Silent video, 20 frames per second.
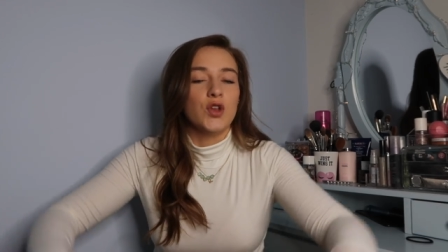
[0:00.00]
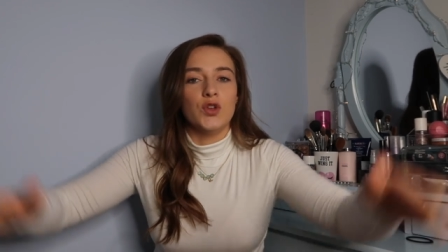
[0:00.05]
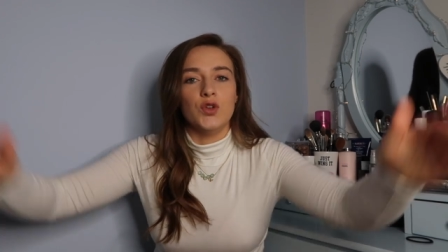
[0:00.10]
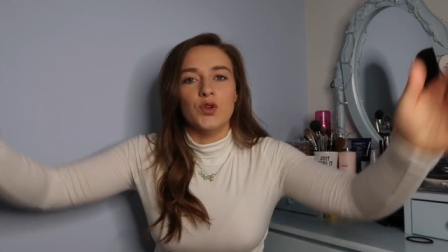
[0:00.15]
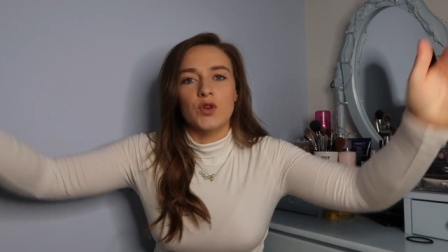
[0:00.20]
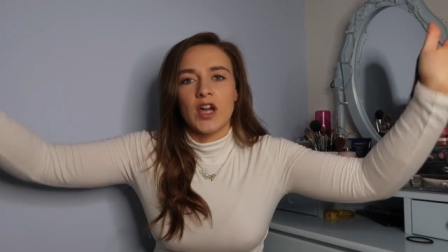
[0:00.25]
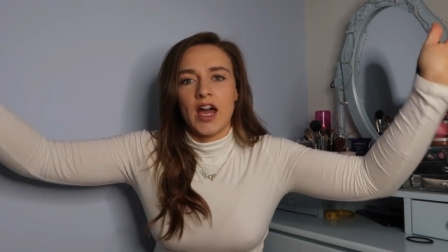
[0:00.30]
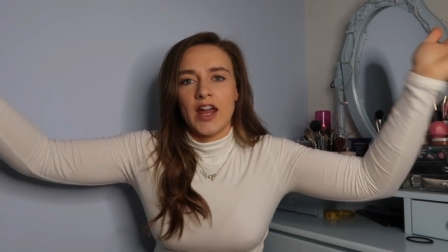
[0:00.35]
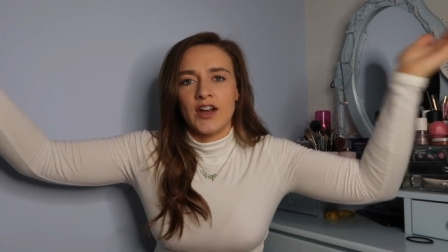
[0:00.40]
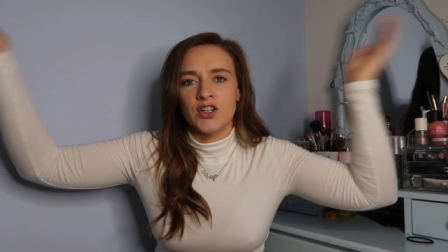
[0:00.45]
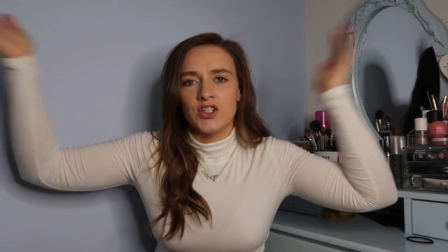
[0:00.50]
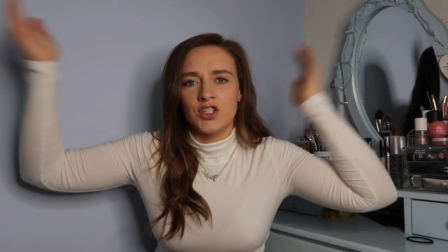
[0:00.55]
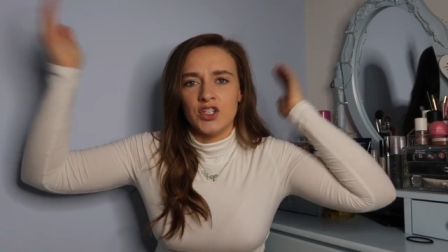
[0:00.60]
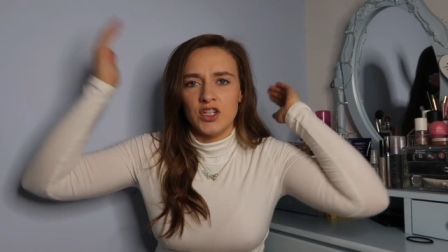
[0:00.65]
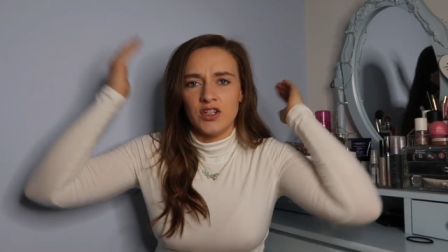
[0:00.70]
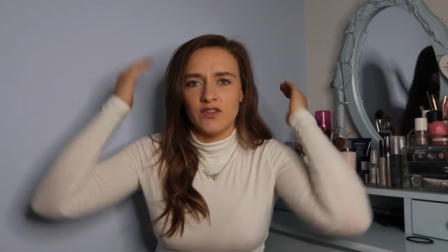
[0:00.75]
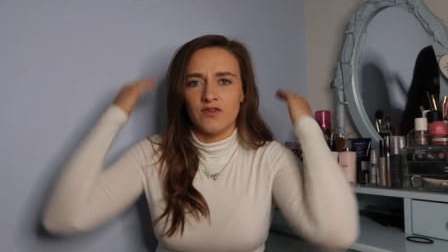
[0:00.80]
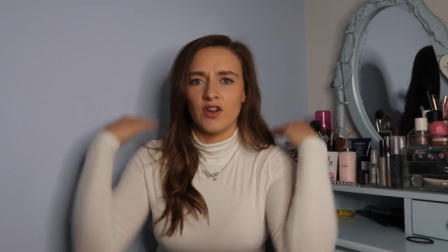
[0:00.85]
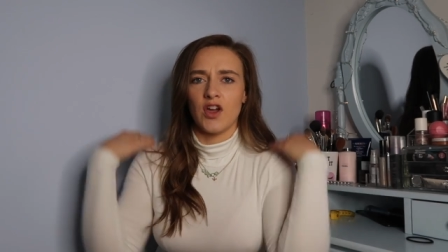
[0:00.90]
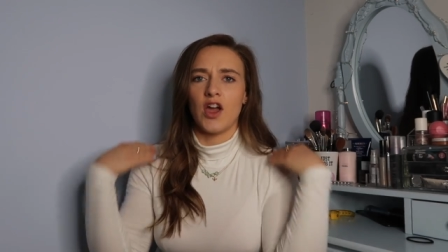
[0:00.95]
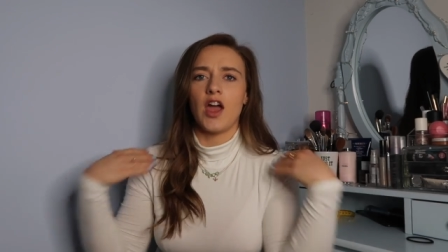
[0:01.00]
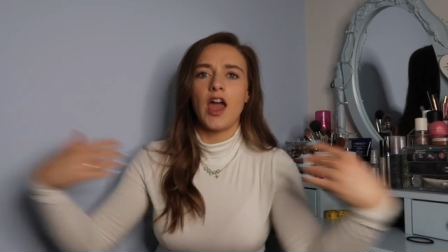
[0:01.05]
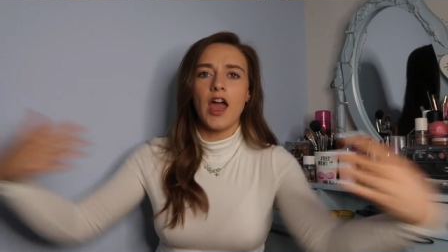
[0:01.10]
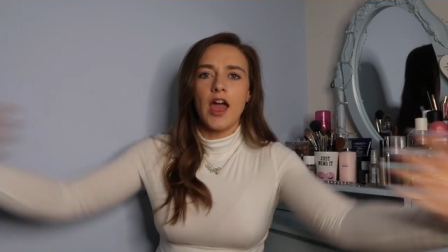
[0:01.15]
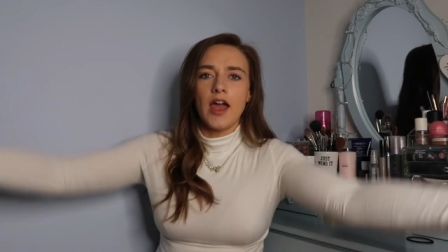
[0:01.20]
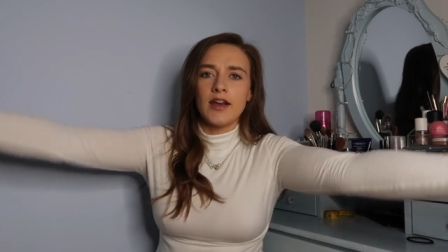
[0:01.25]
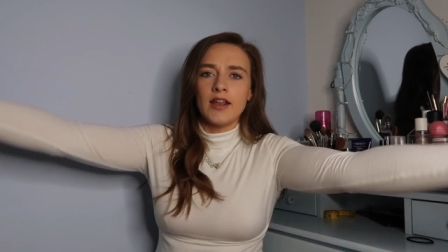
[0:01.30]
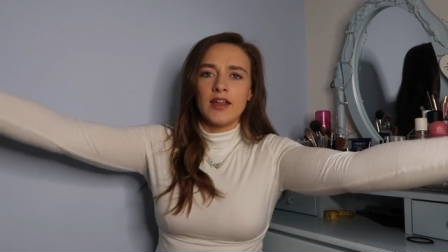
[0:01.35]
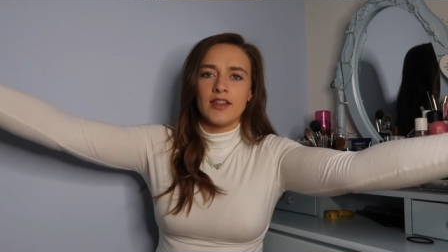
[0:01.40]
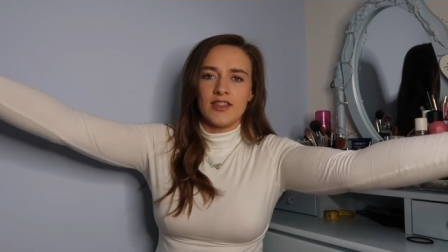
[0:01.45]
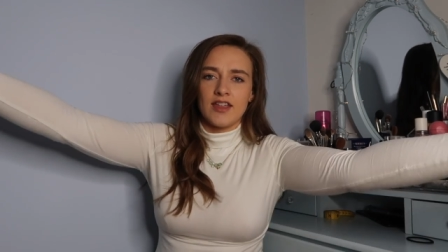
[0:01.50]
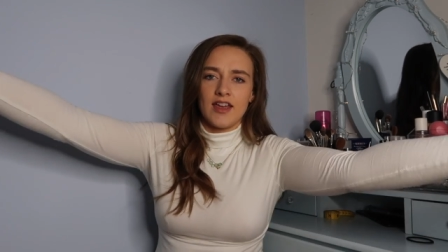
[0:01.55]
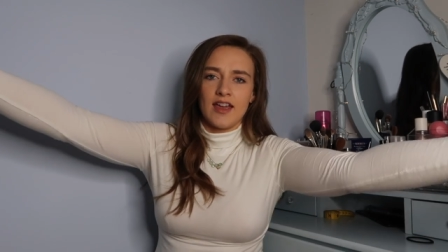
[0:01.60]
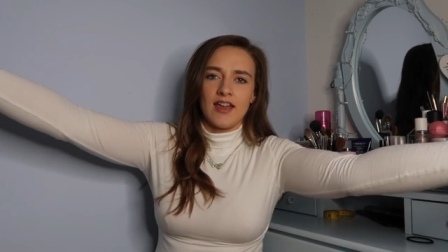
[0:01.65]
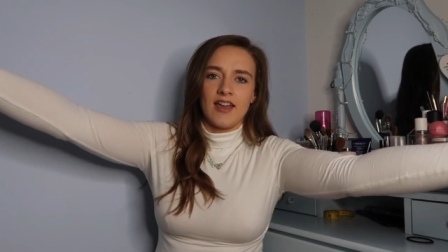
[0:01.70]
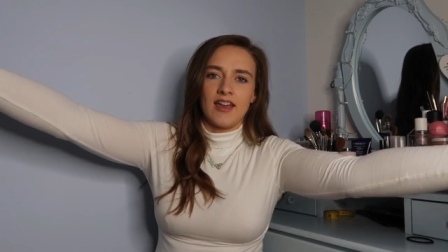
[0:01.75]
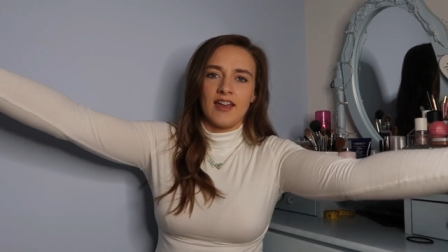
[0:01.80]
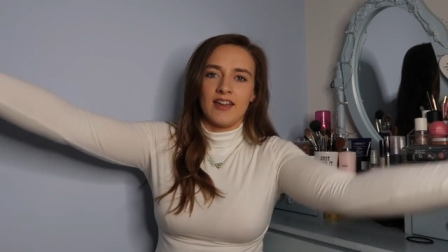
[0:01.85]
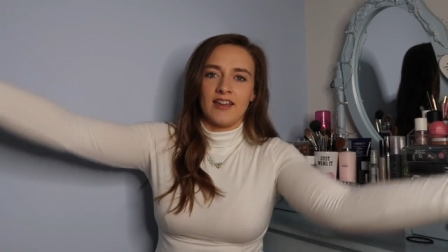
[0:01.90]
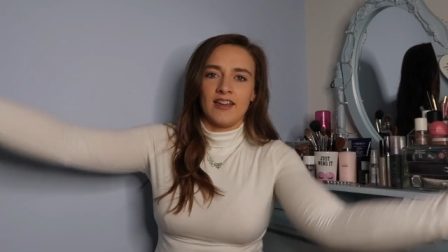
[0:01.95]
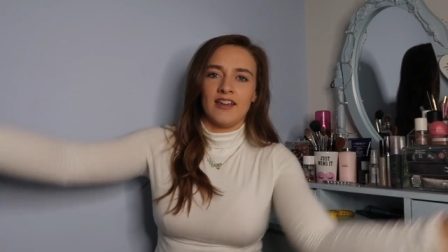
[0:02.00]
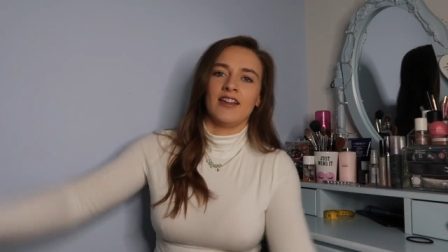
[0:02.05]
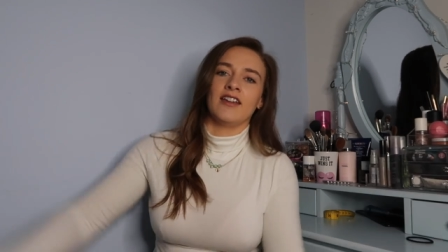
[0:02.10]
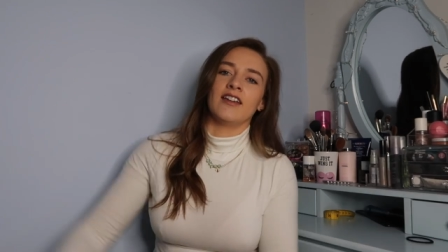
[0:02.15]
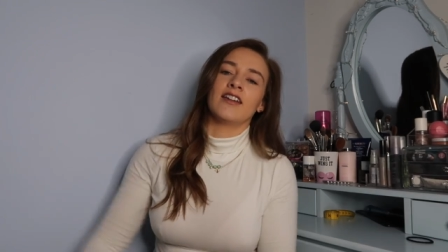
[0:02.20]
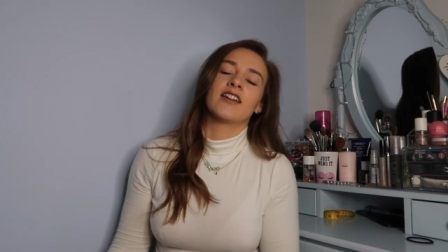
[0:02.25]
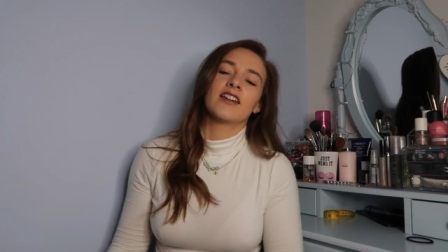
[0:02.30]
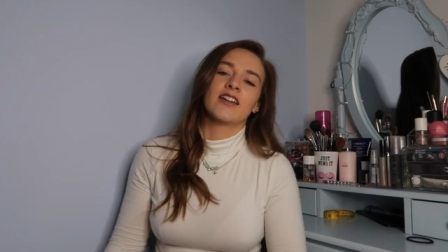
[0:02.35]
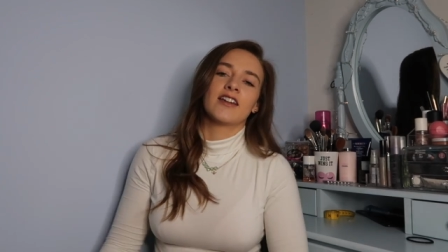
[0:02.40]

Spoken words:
you can achieve anything.